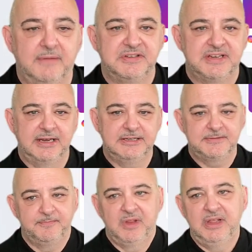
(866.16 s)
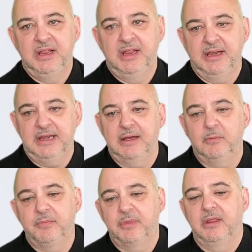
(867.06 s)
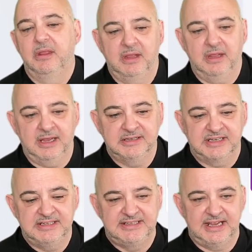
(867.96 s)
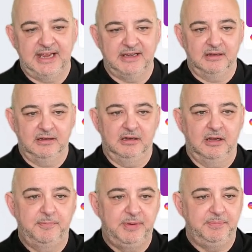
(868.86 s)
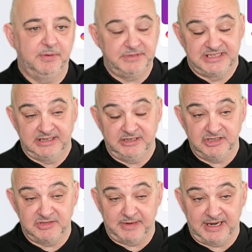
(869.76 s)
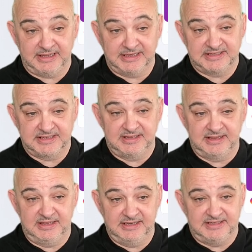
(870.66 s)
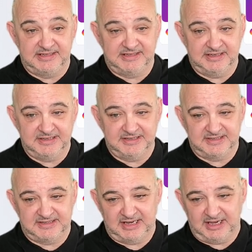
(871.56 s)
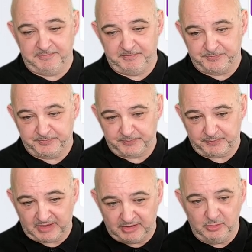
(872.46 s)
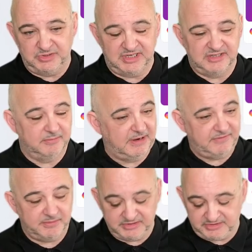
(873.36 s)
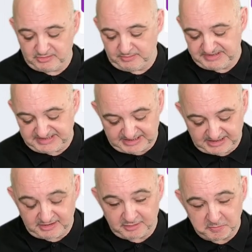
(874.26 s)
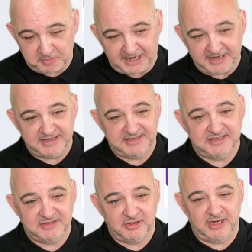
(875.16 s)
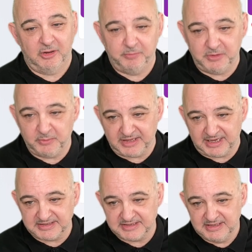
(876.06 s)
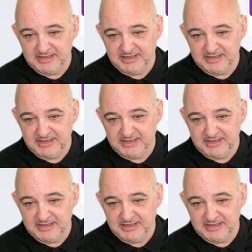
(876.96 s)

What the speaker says: advertise. Now, as I said, a lot of people will be telling you to buy this. This is a new system. Everybody's going to be saying, buy this, it's going to help you with ads.